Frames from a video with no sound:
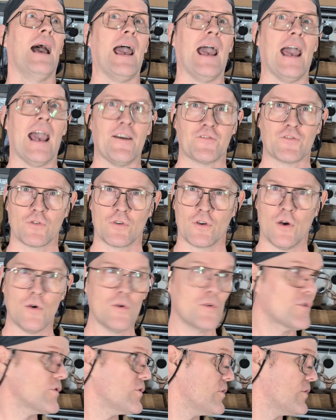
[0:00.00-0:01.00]
After
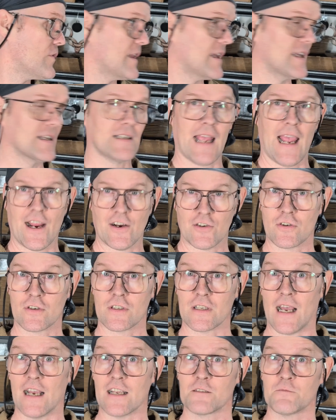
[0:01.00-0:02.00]
going through this
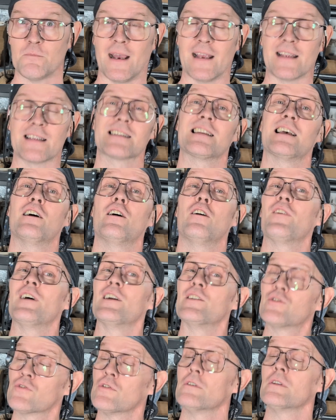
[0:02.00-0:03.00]
exercise myself,
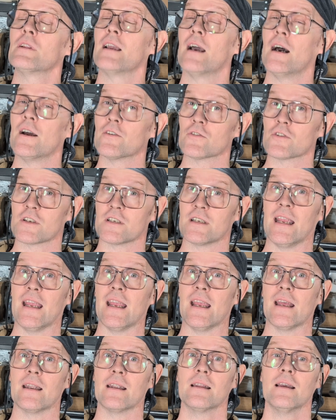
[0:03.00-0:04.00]
I truly
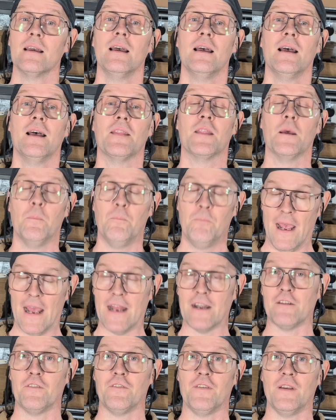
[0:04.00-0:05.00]
understand the
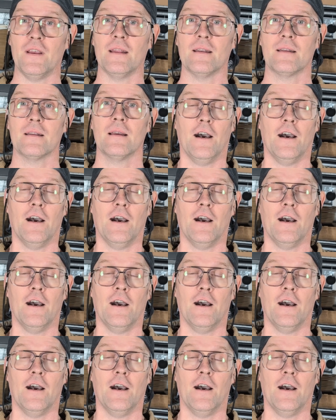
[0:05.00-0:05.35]
benefit